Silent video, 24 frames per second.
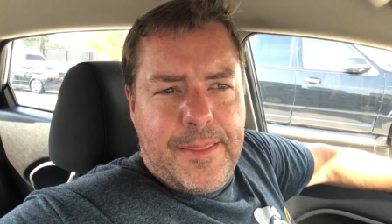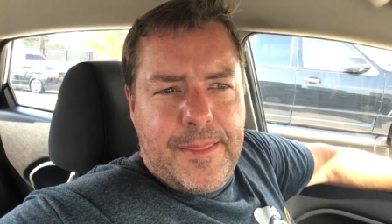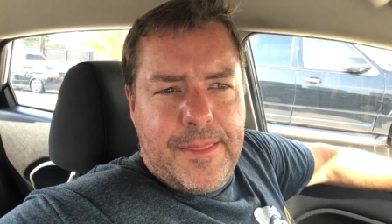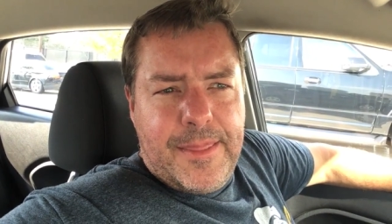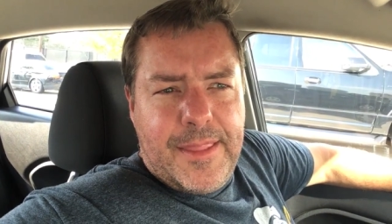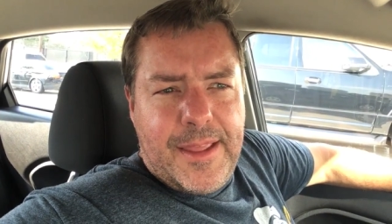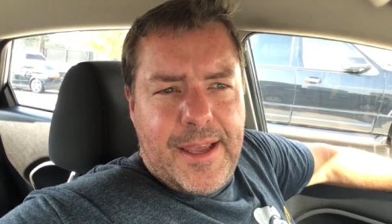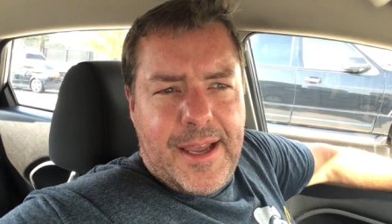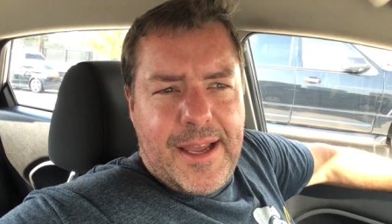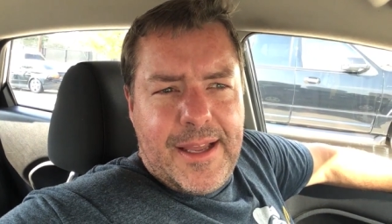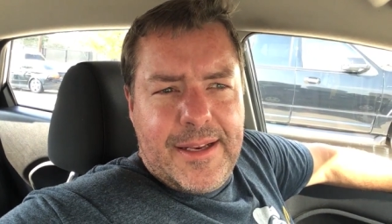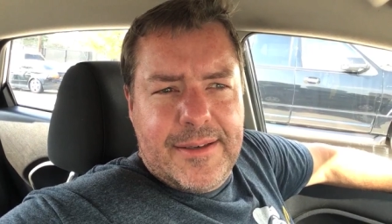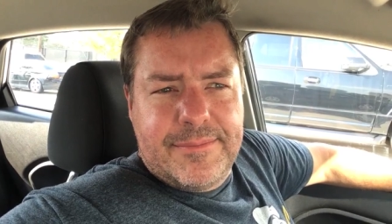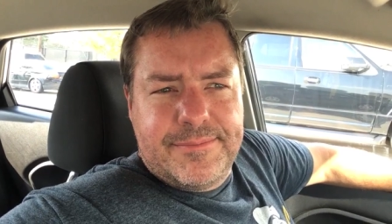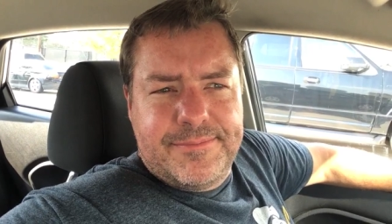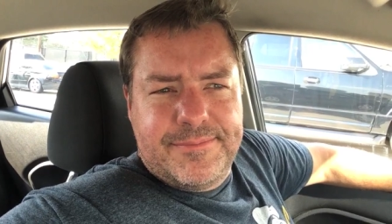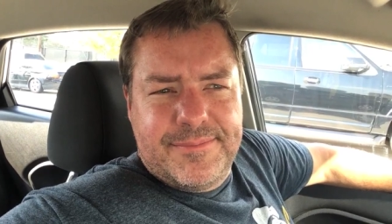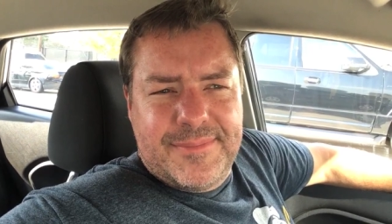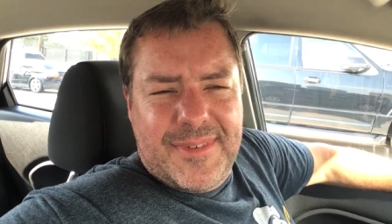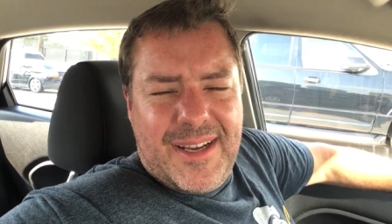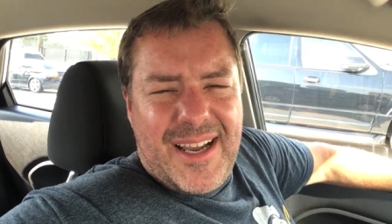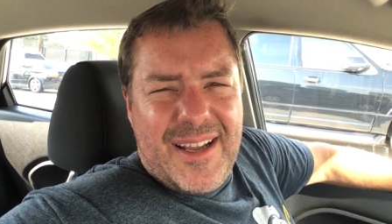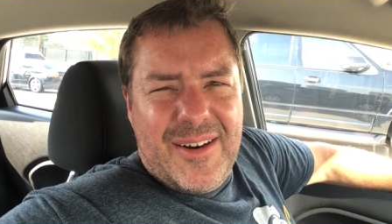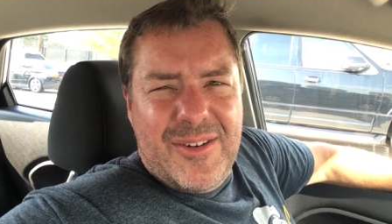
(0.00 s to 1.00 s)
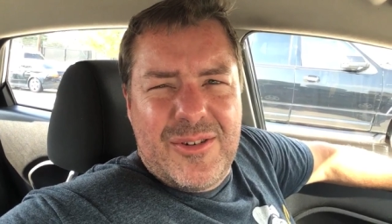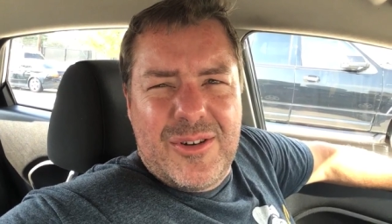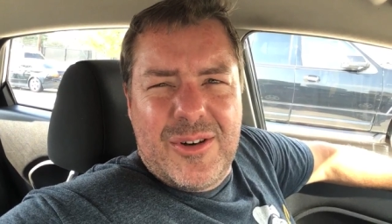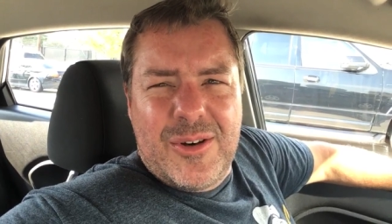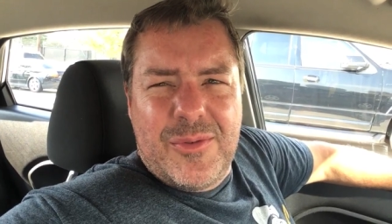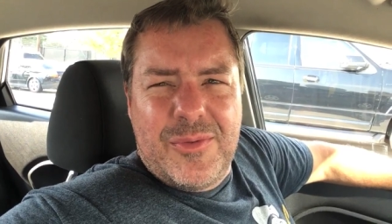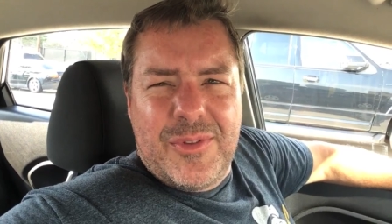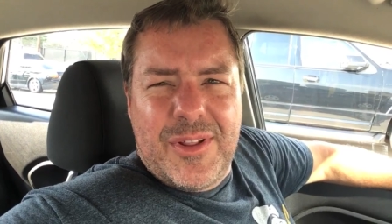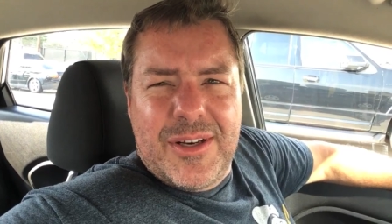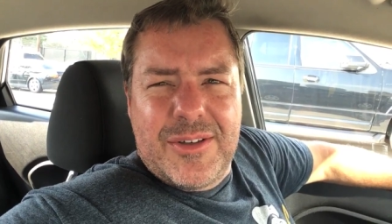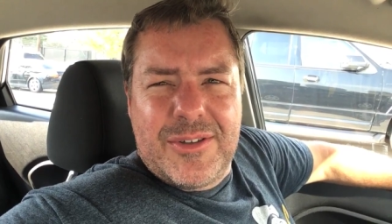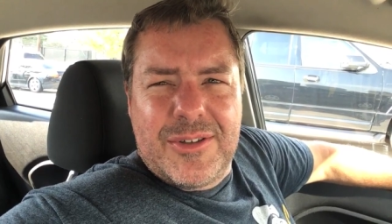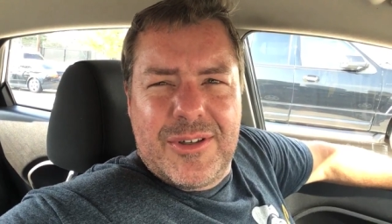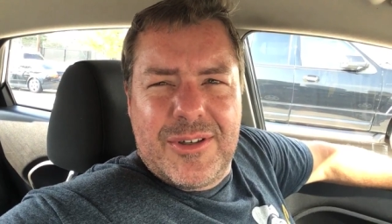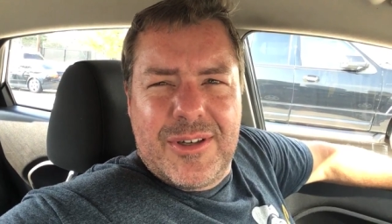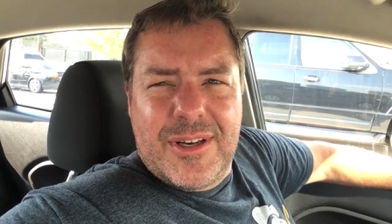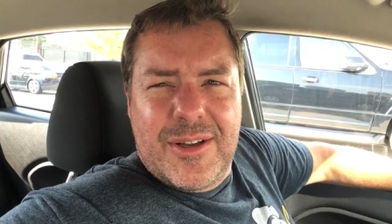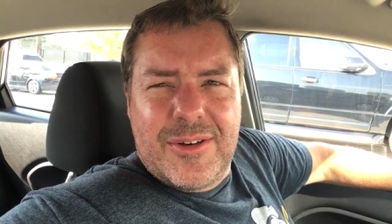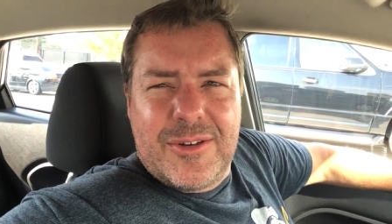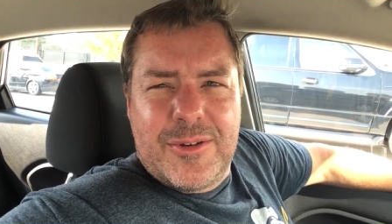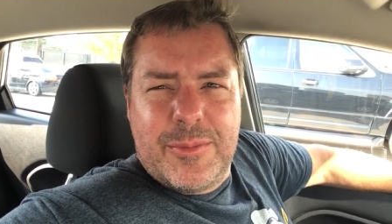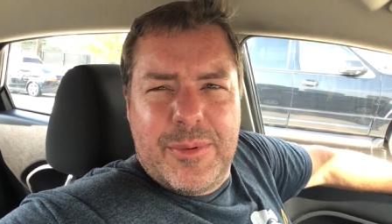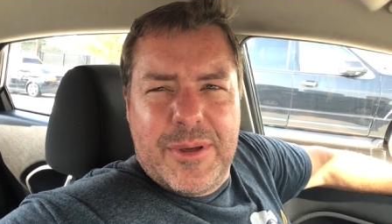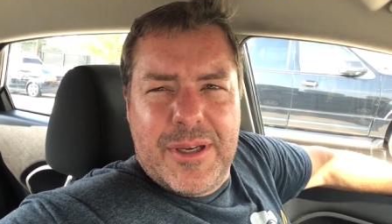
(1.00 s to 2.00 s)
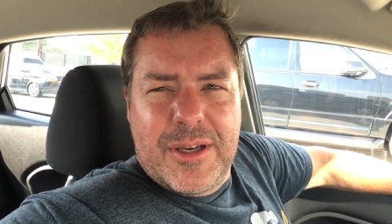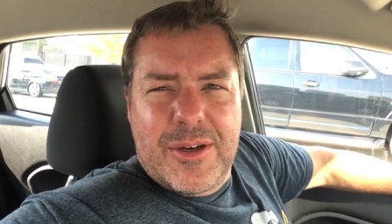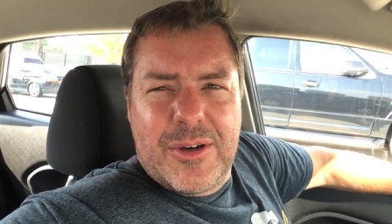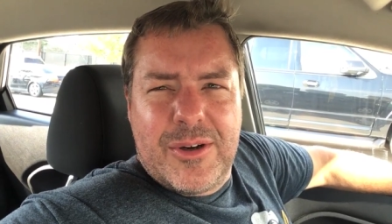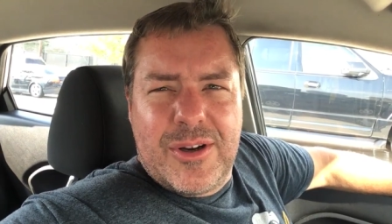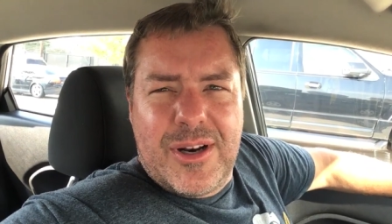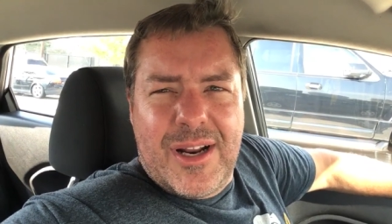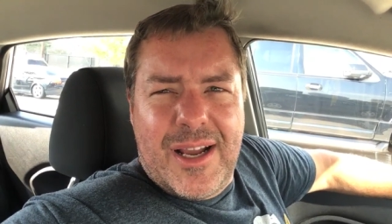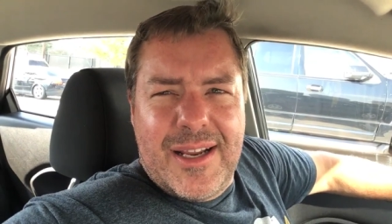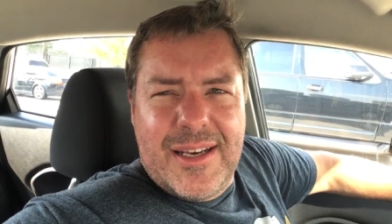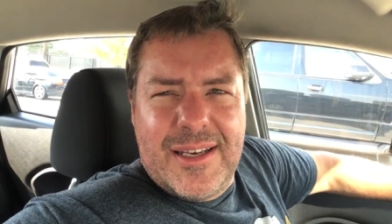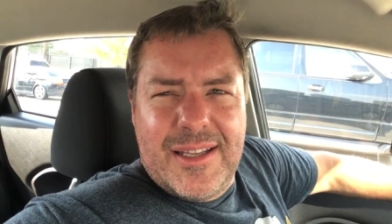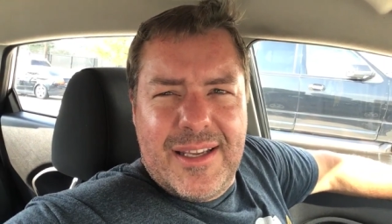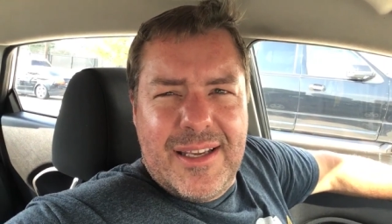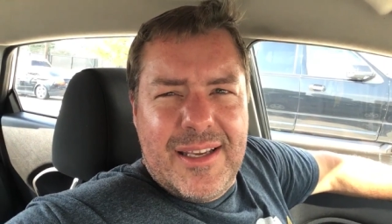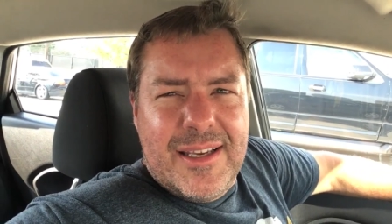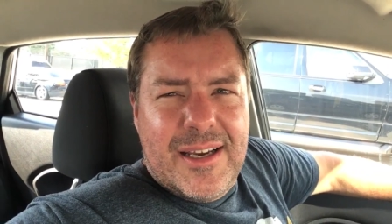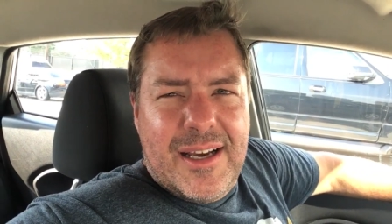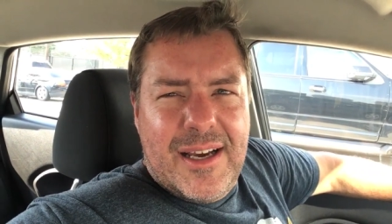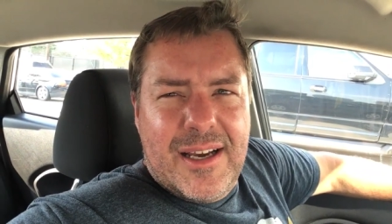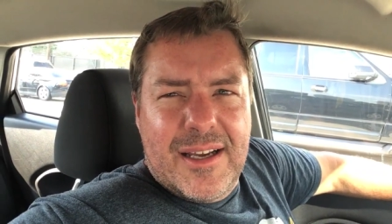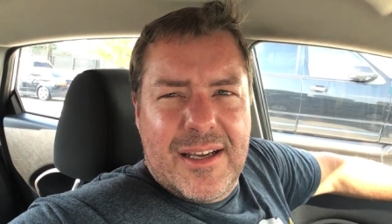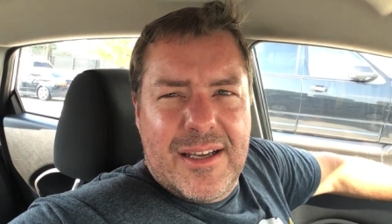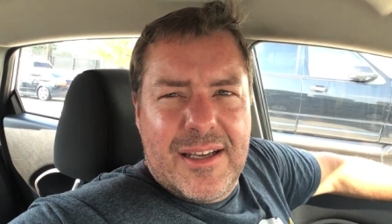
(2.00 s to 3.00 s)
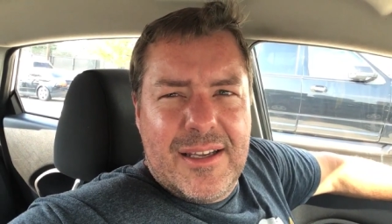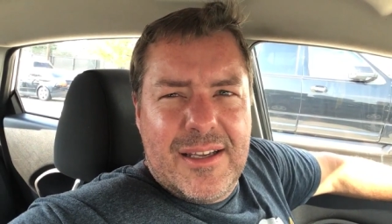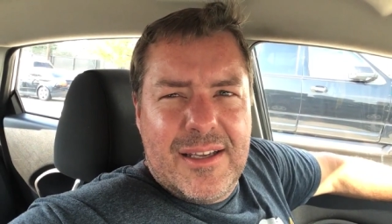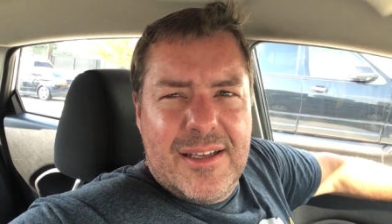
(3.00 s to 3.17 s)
don't know if that turned out to be a good idea.